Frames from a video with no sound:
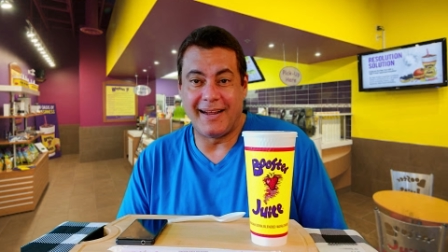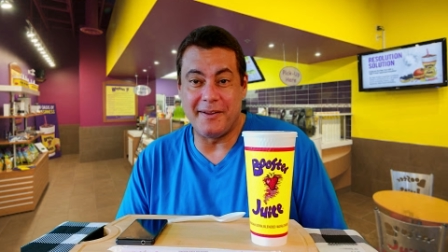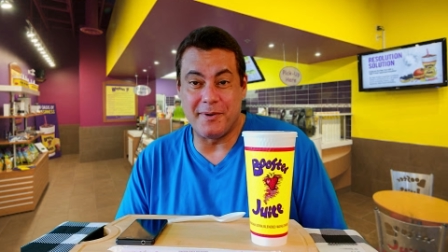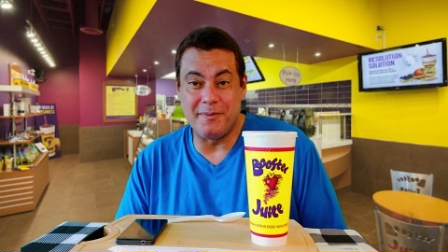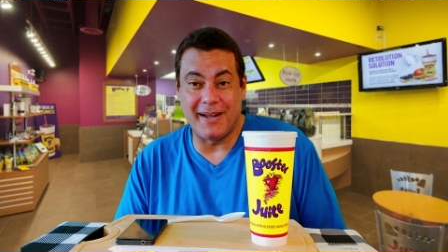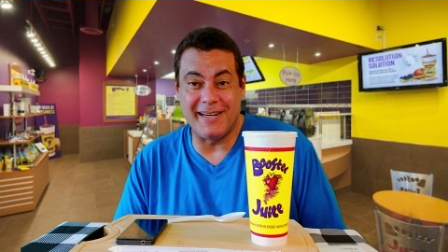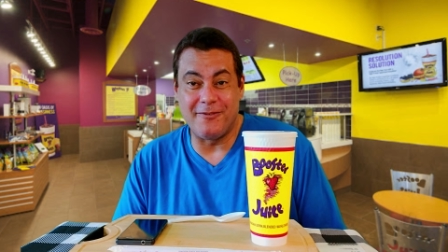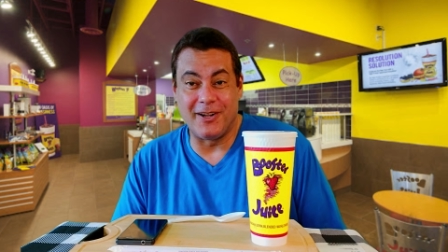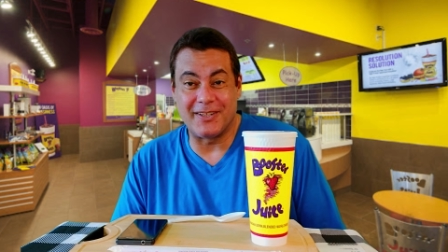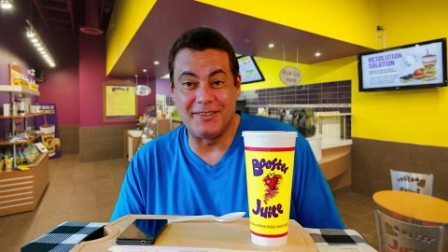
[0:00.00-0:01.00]
Hi everybody
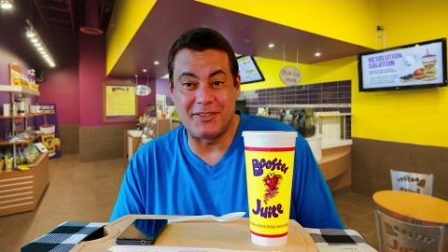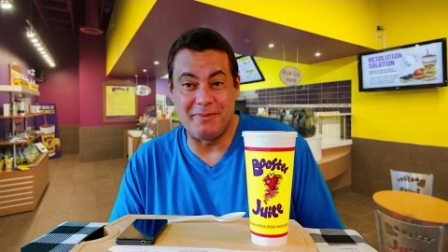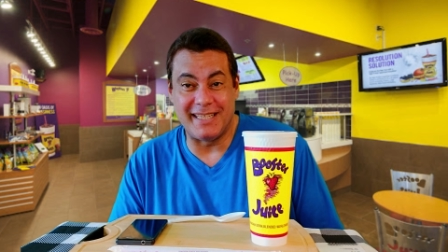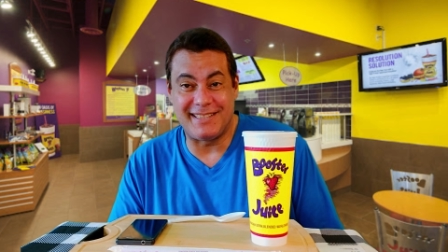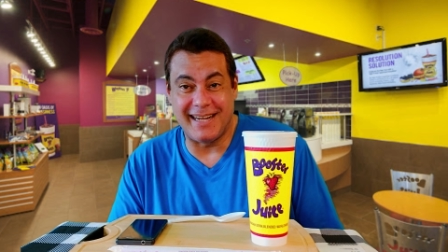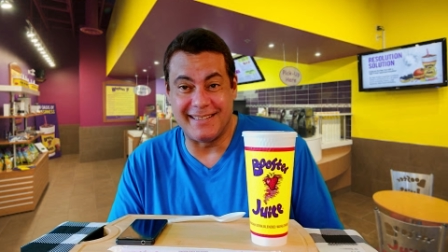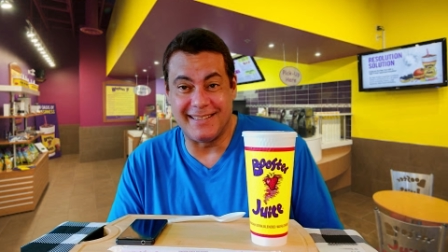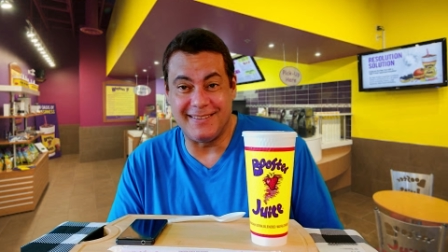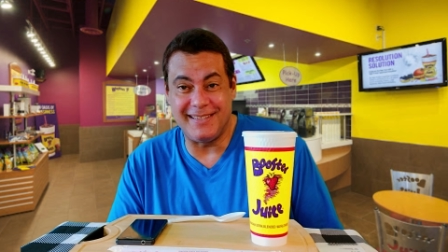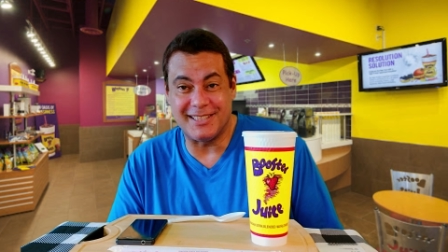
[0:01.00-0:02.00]
and welcome to my
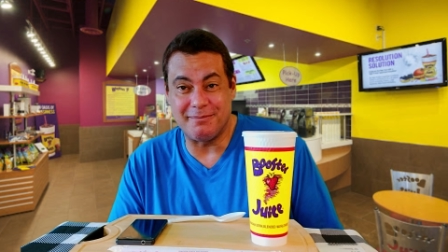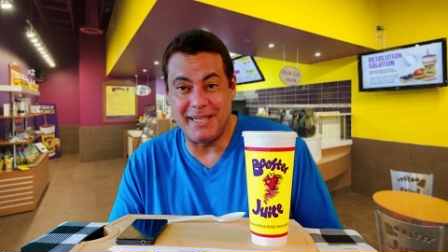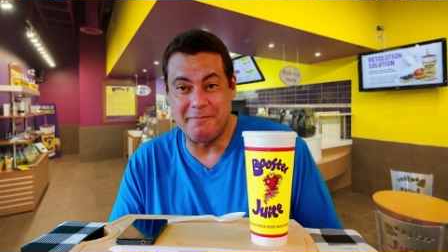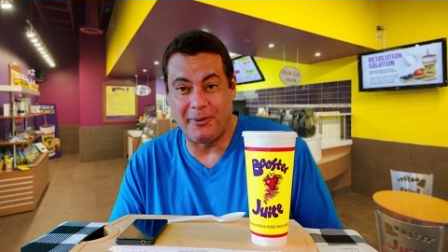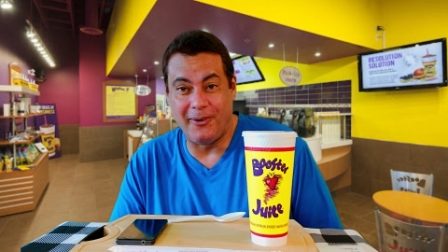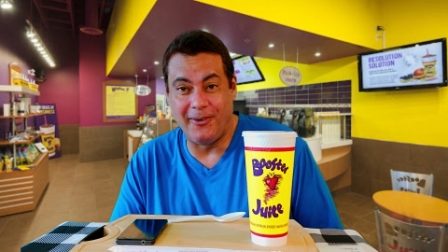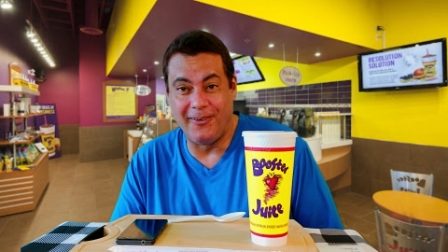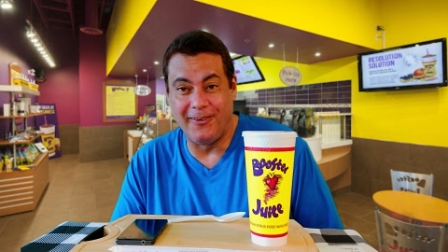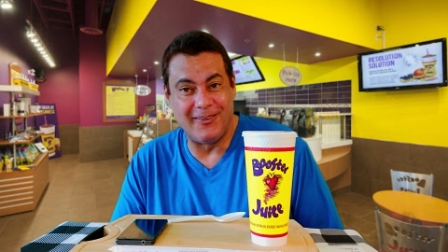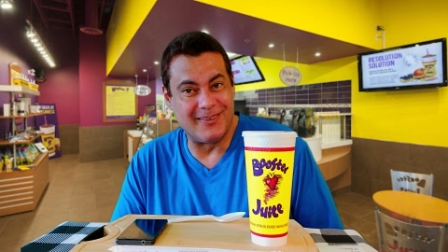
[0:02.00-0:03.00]
channel. It's me,
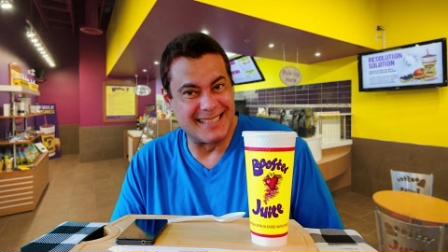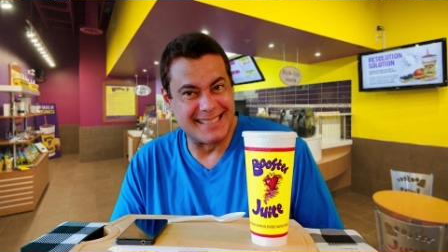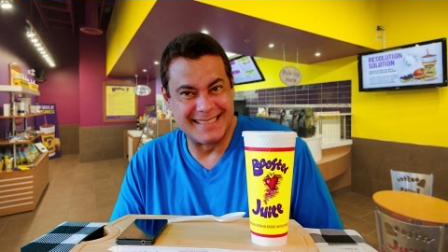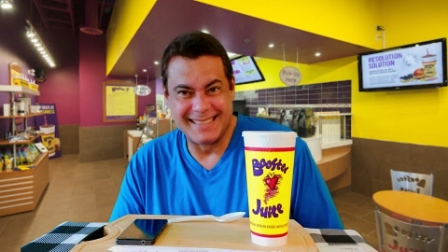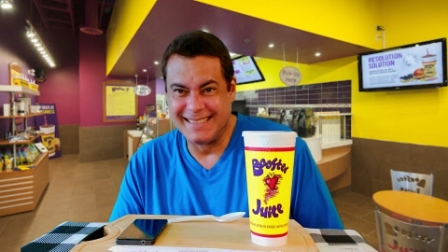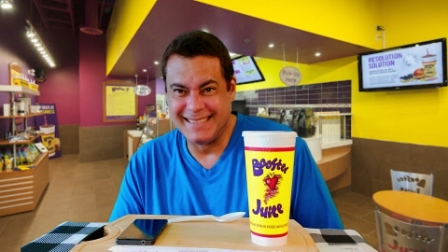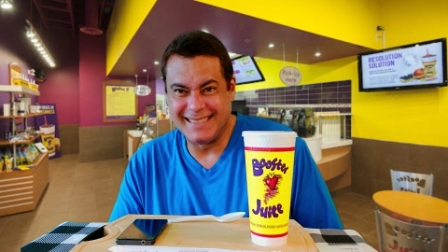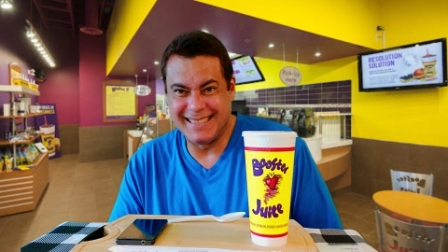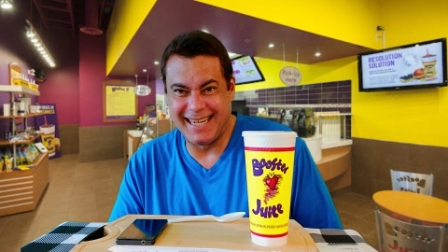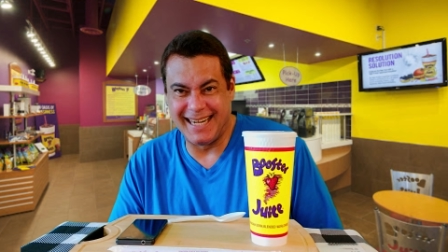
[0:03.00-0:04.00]
Paul.
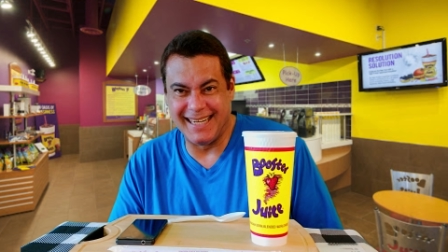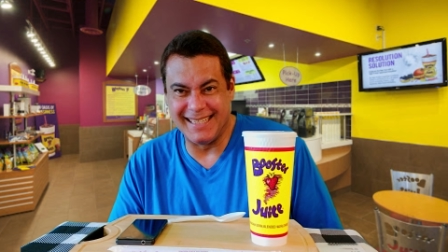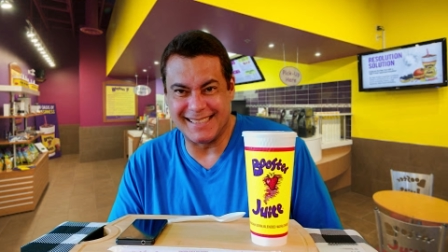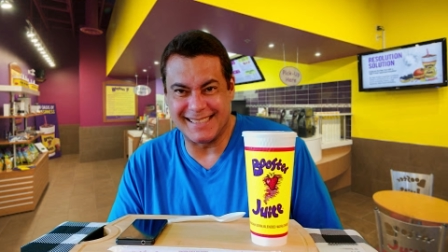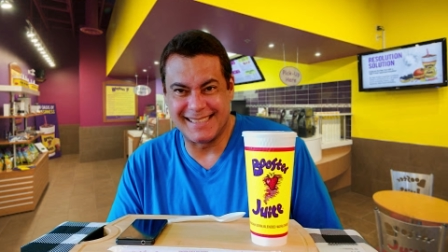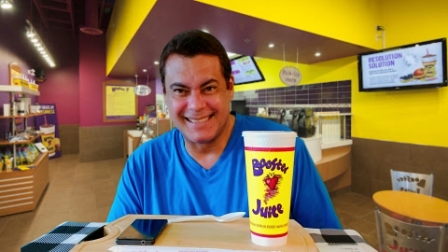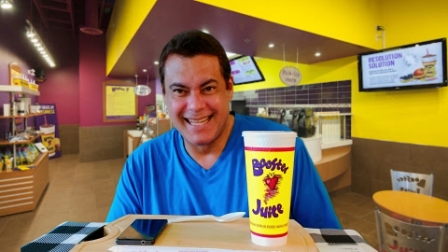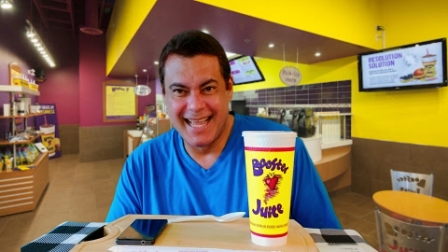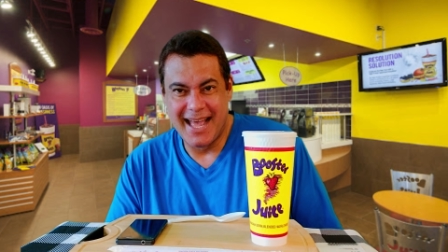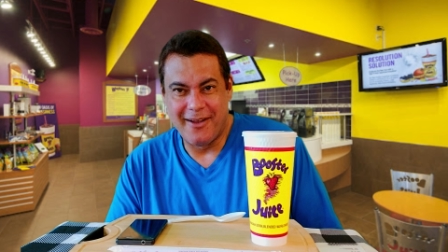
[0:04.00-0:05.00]
Guys,
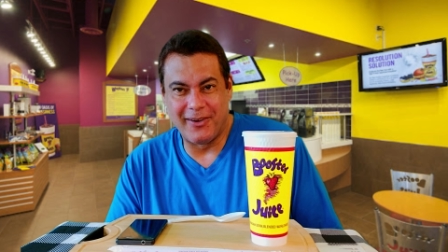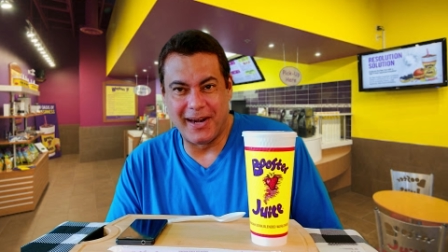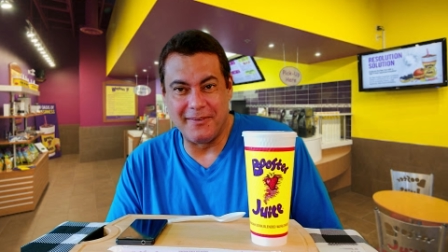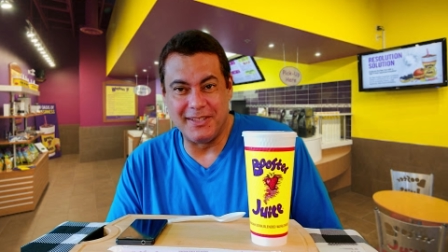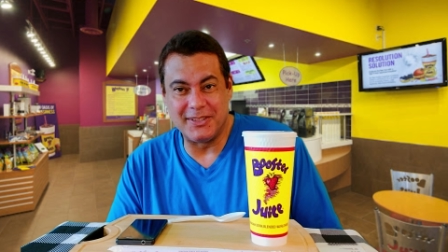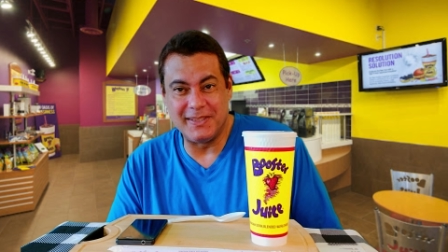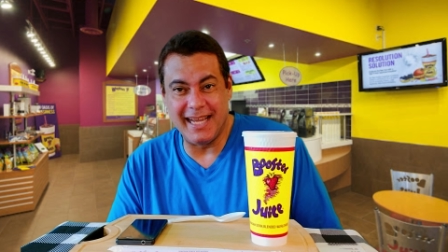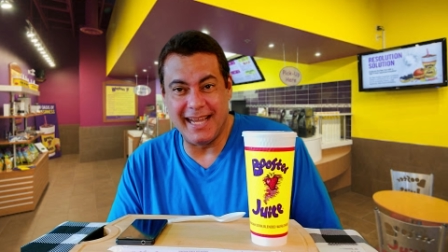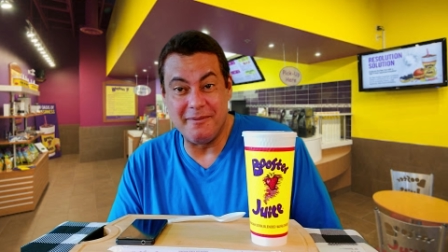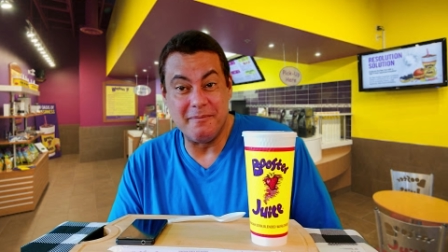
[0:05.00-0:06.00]
we're having
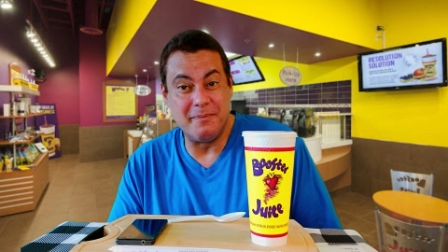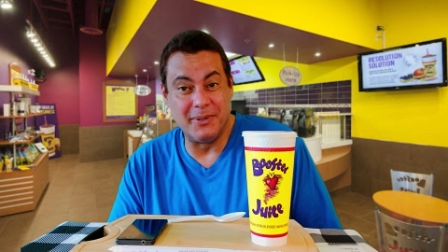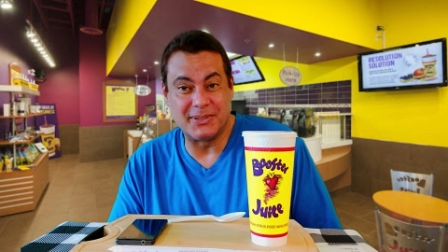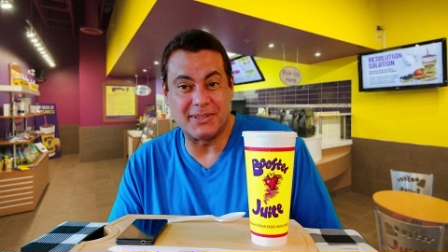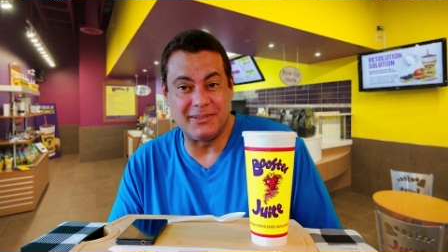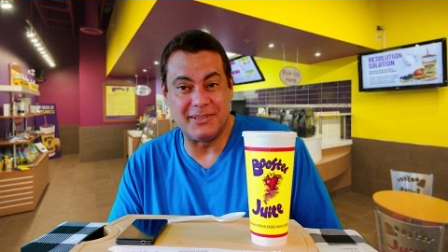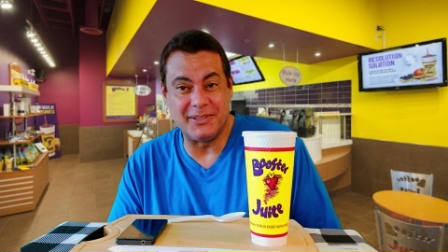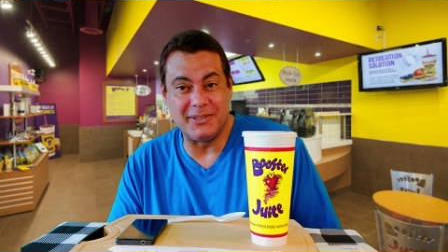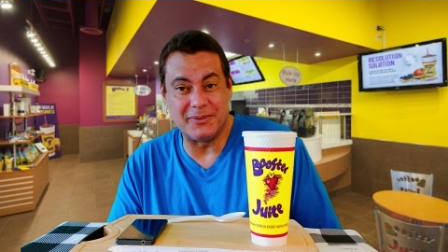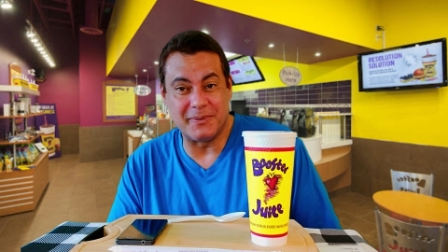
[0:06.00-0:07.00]
today Booster
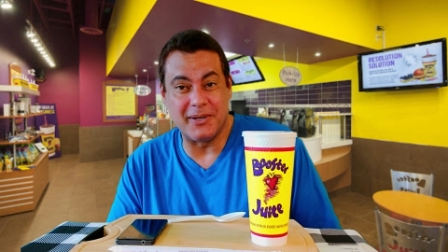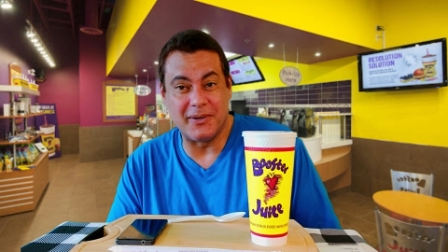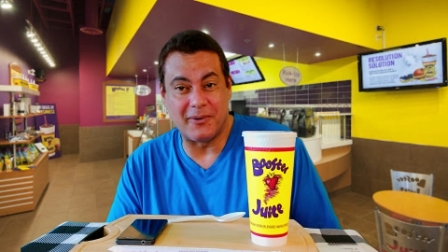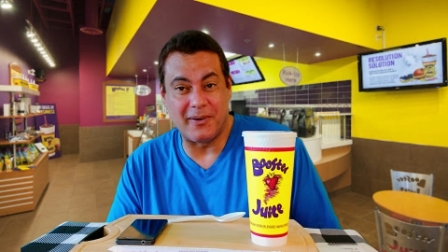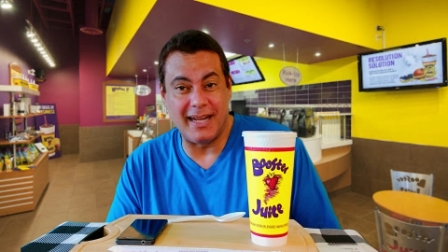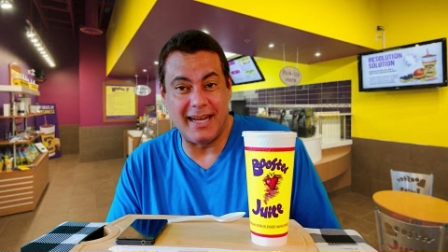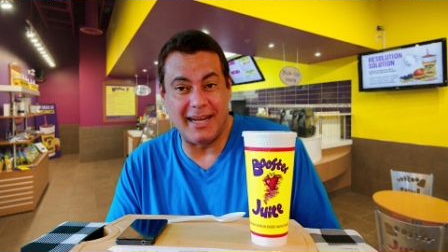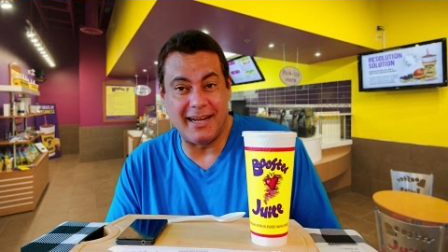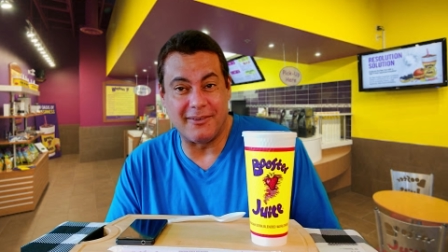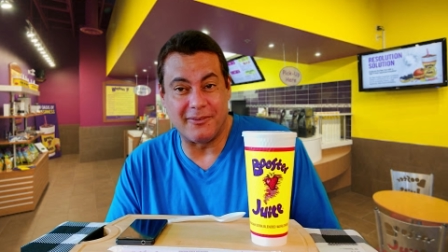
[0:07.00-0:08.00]
Juice. We're gonna
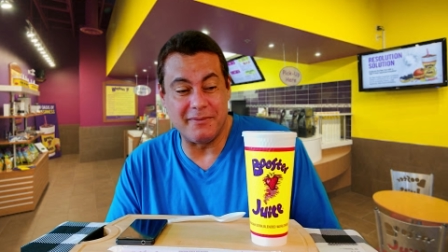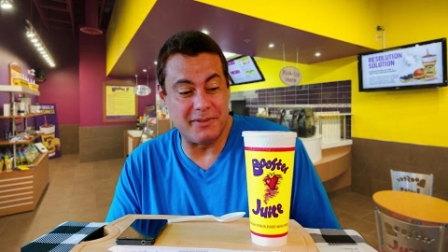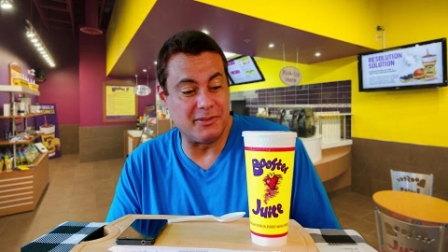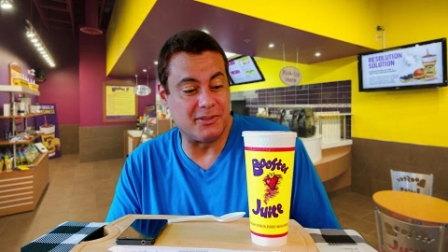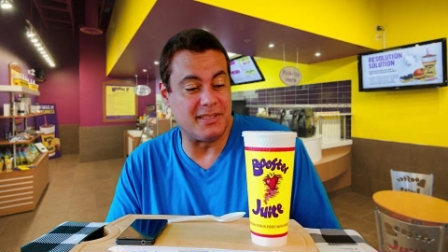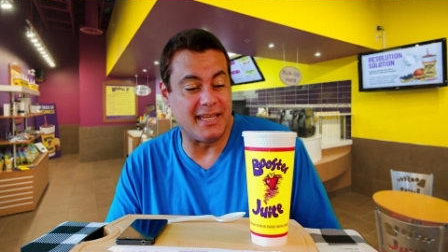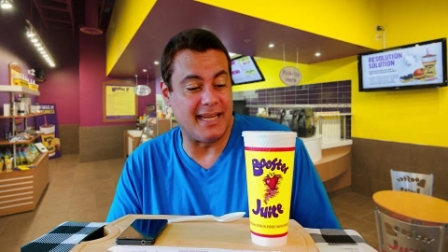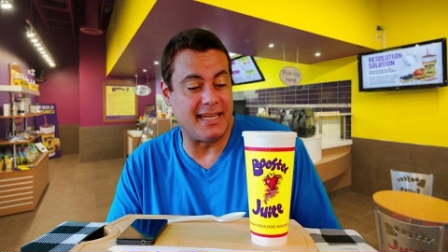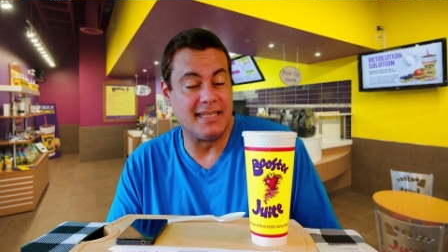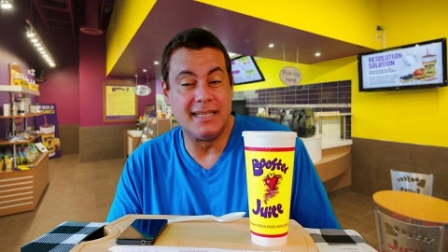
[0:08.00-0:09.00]
uh, review
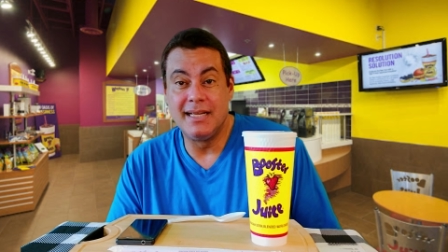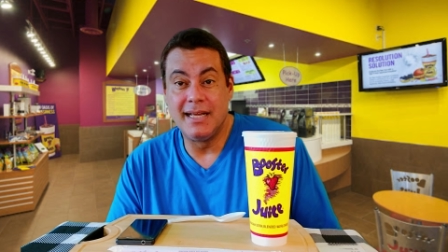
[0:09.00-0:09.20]
today